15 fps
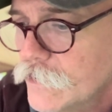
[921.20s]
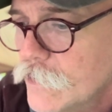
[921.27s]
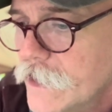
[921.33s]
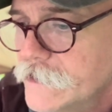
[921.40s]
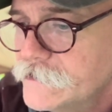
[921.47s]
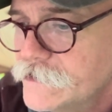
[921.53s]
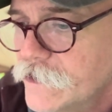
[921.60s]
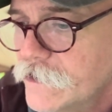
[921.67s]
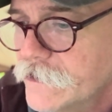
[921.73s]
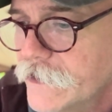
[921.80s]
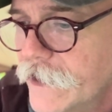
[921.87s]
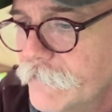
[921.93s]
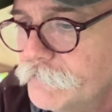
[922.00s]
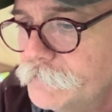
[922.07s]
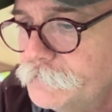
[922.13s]
why I started
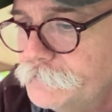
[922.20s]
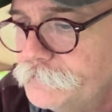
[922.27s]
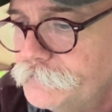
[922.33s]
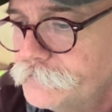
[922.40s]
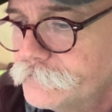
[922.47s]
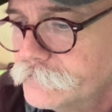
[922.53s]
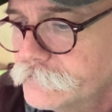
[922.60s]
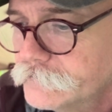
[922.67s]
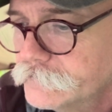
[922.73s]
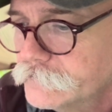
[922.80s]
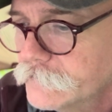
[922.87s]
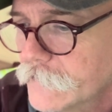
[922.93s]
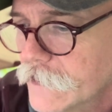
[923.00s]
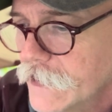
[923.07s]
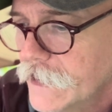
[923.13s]
that.
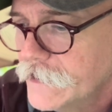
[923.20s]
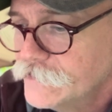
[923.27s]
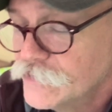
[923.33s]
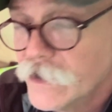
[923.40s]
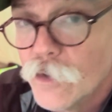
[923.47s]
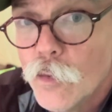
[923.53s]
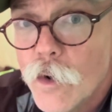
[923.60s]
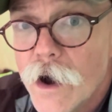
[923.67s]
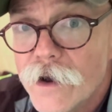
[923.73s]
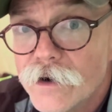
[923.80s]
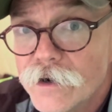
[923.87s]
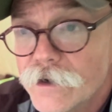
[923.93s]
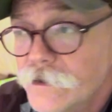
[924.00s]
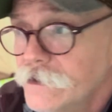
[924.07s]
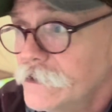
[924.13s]
I drink
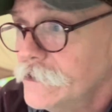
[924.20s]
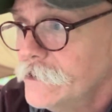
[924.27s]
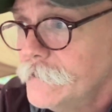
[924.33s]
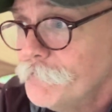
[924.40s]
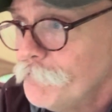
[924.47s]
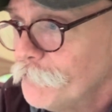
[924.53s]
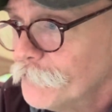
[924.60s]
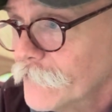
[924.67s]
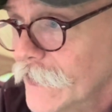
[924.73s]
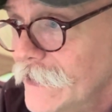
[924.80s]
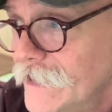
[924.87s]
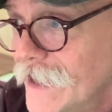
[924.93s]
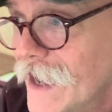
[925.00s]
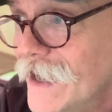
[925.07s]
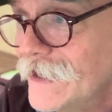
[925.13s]
water
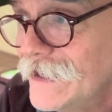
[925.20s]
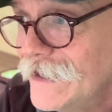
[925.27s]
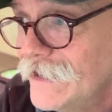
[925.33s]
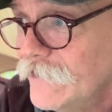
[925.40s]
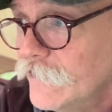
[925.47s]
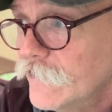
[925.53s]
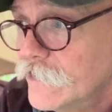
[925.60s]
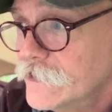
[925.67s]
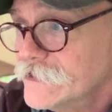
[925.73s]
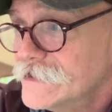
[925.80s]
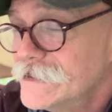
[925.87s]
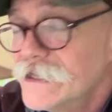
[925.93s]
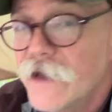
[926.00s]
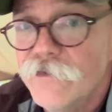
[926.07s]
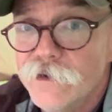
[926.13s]
97%
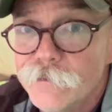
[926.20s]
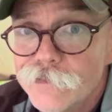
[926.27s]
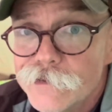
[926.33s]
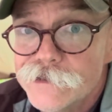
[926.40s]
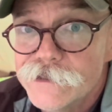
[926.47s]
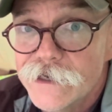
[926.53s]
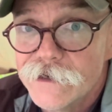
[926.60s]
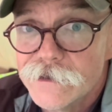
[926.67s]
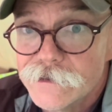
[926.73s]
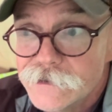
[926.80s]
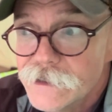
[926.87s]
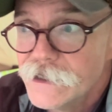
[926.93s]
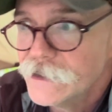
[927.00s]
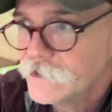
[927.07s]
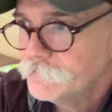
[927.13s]
of the
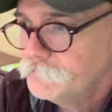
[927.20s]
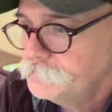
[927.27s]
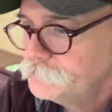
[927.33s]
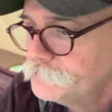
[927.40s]
time.